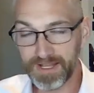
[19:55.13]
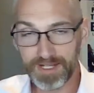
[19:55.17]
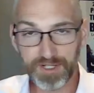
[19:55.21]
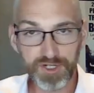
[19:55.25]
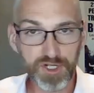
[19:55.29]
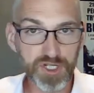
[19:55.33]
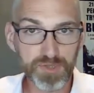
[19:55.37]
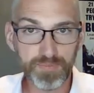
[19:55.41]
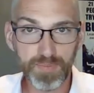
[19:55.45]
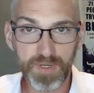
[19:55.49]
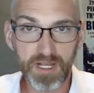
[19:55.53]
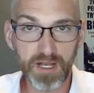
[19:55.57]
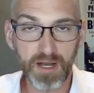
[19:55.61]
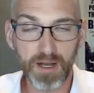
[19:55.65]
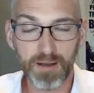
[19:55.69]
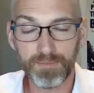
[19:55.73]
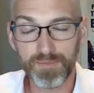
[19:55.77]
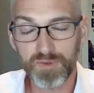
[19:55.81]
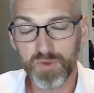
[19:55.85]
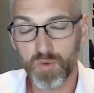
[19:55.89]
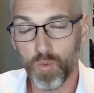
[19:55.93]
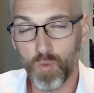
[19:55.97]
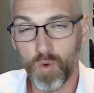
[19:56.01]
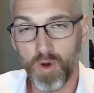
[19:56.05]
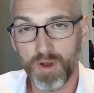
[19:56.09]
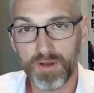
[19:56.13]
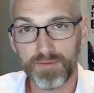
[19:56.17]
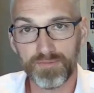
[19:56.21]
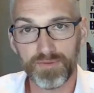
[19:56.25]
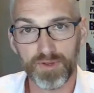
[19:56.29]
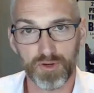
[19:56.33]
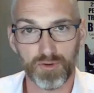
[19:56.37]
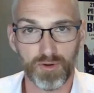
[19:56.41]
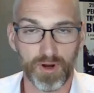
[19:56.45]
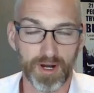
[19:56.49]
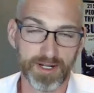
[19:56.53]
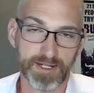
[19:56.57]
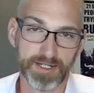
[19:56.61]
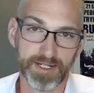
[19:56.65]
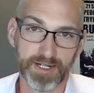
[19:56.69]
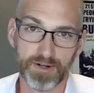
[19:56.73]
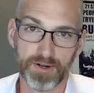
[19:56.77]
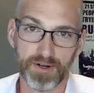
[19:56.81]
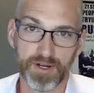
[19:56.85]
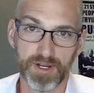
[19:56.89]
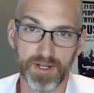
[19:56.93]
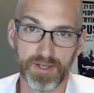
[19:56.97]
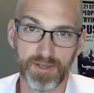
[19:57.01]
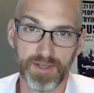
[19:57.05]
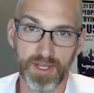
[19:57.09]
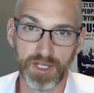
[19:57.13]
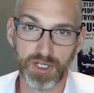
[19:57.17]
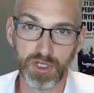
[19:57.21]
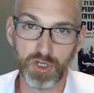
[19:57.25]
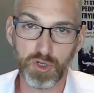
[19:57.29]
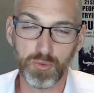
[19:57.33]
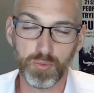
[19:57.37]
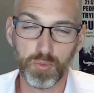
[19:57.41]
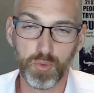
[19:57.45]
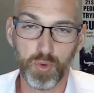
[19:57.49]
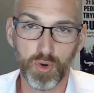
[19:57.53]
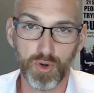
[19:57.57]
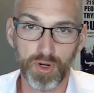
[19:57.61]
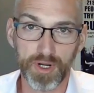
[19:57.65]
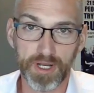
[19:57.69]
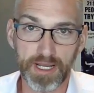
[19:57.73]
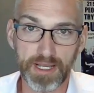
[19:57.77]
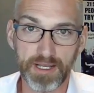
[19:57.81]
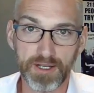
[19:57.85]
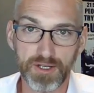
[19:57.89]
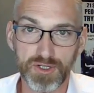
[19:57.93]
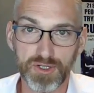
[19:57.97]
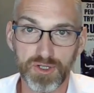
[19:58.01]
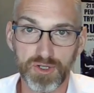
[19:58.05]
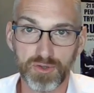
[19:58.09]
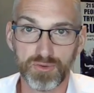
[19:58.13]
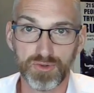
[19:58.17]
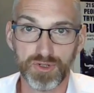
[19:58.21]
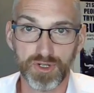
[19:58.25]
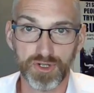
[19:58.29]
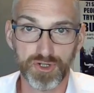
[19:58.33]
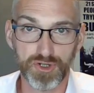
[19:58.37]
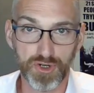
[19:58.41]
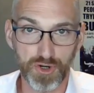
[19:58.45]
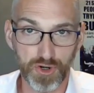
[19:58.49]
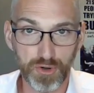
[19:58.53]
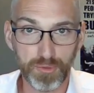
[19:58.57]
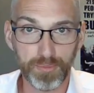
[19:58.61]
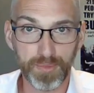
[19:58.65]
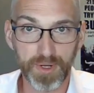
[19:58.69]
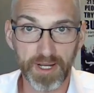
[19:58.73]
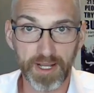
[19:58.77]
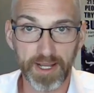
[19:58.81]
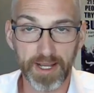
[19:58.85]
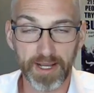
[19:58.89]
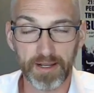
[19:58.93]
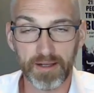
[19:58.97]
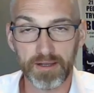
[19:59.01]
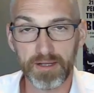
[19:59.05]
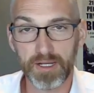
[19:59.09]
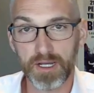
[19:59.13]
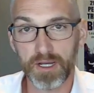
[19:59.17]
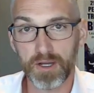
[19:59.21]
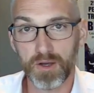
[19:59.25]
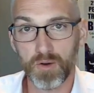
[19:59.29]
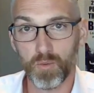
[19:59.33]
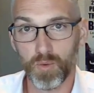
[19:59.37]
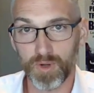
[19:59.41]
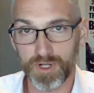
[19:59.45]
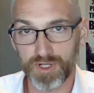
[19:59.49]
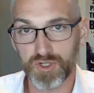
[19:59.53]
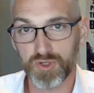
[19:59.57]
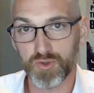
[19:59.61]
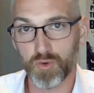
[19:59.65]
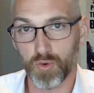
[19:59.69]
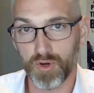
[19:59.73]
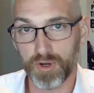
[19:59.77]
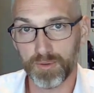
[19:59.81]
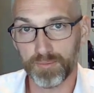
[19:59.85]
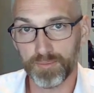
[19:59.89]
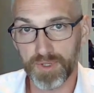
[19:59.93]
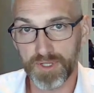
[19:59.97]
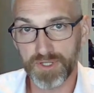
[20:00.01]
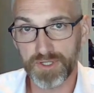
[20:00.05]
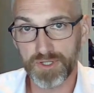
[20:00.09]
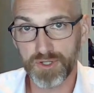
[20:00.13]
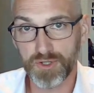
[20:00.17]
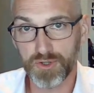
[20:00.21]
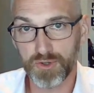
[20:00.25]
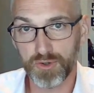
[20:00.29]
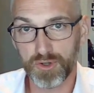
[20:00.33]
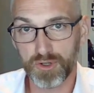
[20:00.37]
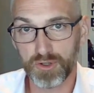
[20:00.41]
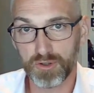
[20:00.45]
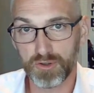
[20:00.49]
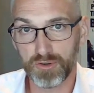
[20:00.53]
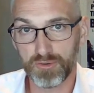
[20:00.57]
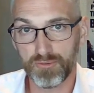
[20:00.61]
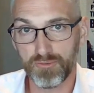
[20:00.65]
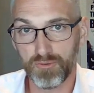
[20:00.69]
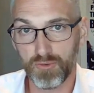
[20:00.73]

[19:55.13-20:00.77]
it just becomes one of the criteria that you put into determining what sort of business you're going to